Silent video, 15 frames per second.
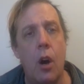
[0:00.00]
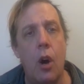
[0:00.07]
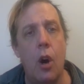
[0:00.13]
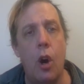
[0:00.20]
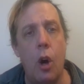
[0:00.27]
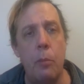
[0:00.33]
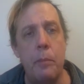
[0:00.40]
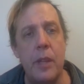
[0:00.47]

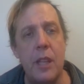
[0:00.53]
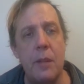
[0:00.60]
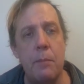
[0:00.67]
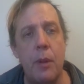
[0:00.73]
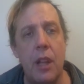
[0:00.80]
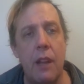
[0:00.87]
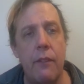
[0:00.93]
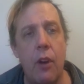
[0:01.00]
All
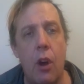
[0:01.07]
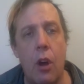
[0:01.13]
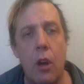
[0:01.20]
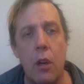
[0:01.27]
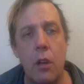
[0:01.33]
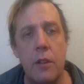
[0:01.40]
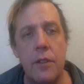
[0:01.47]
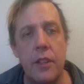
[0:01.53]
people have a
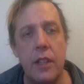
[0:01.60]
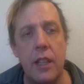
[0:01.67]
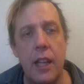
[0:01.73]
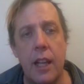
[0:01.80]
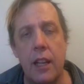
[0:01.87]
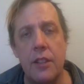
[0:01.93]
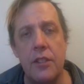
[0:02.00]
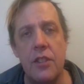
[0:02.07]
heart that
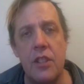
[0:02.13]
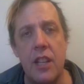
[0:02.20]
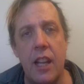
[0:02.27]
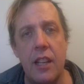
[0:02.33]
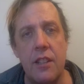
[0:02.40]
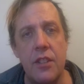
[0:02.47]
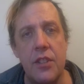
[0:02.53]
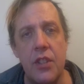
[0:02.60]
cannot
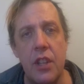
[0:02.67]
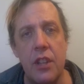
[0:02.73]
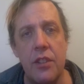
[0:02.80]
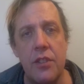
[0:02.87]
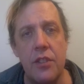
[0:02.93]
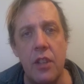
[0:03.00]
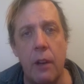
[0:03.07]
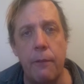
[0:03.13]
stand to see the
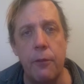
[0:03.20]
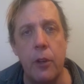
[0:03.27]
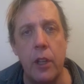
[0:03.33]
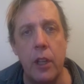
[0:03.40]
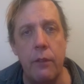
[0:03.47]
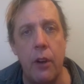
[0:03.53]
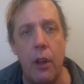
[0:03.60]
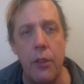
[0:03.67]

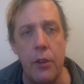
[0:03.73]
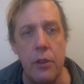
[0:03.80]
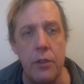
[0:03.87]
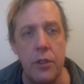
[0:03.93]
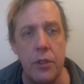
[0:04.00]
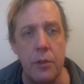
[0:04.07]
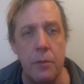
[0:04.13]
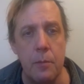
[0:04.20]
suffering of
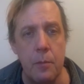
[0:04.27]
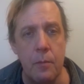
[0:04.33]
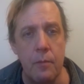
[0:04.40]
others.